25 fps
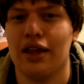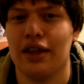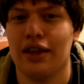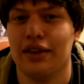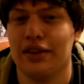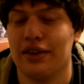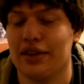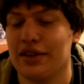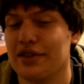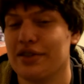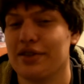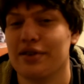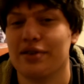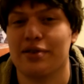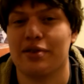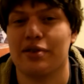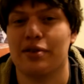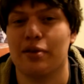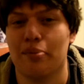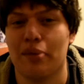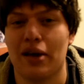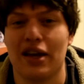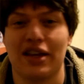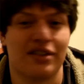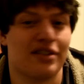This is
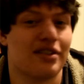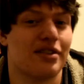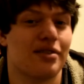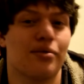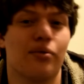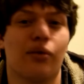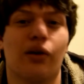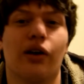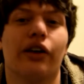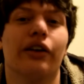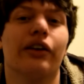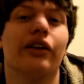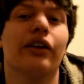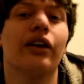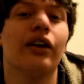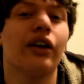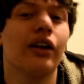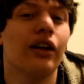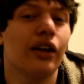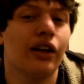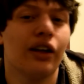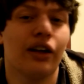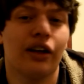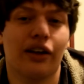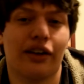the best one,
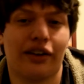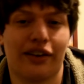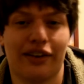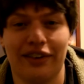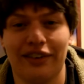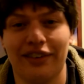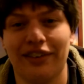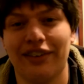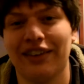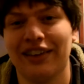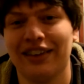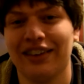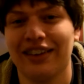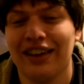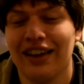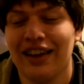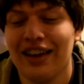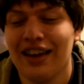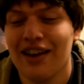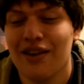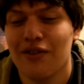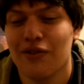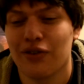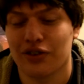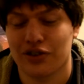
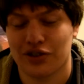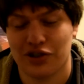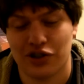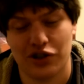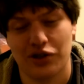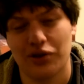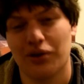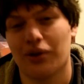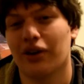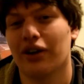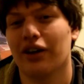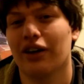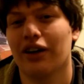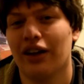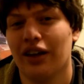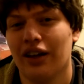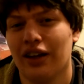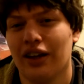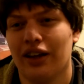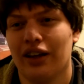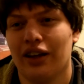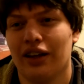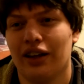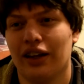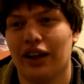for sure.
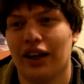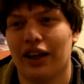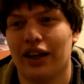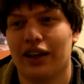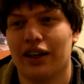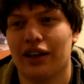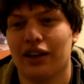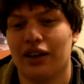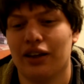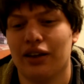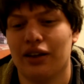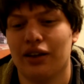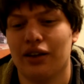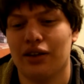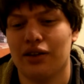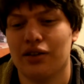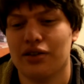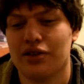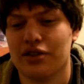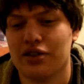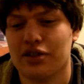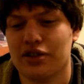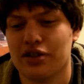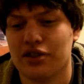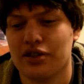Like,
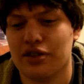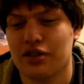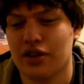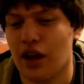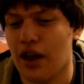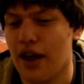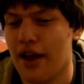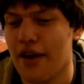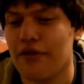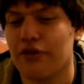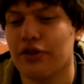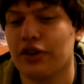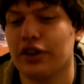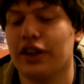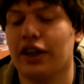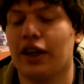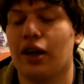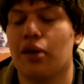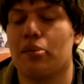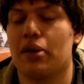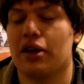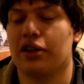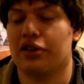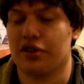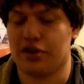everything
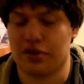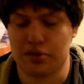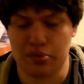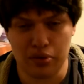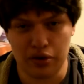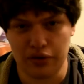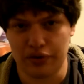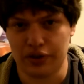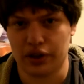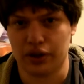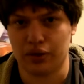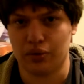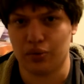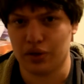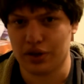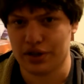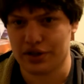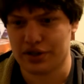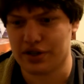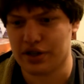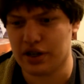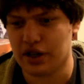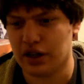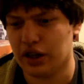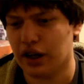about this movie
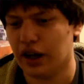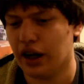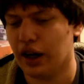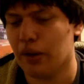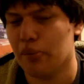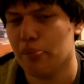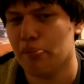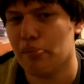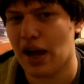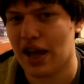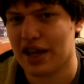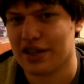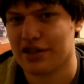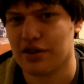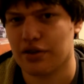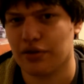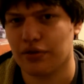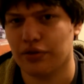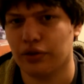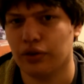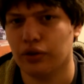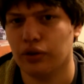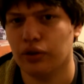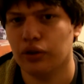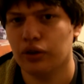was done in a
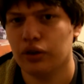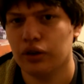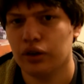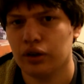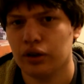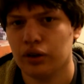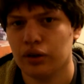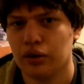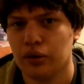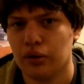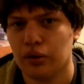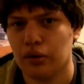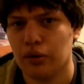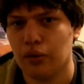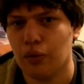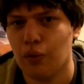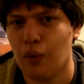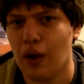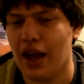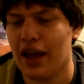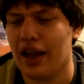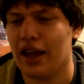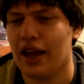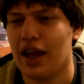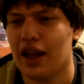masterful
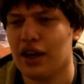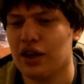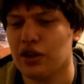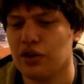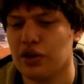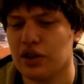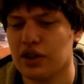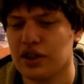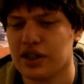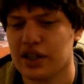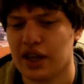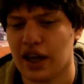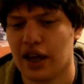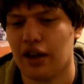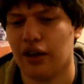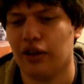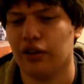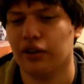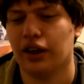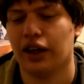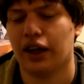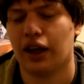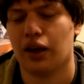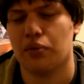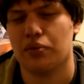way, and you can tell,
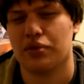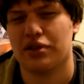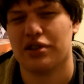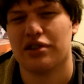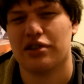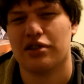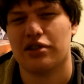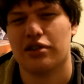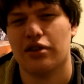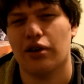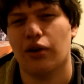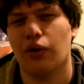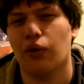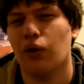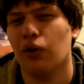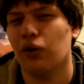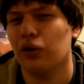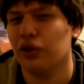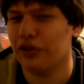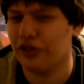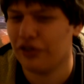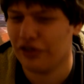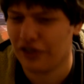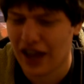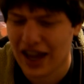like, it was so
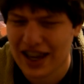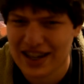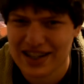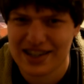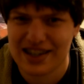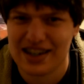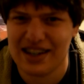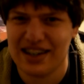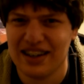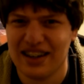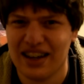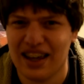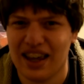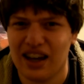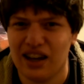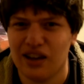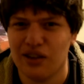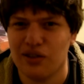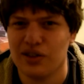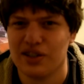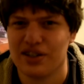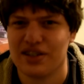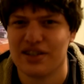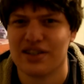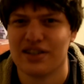old-fashioned, and it
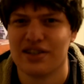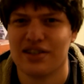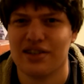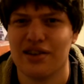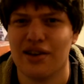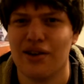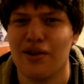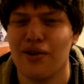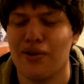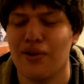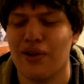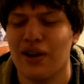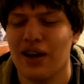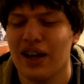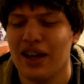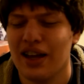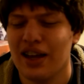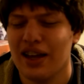was so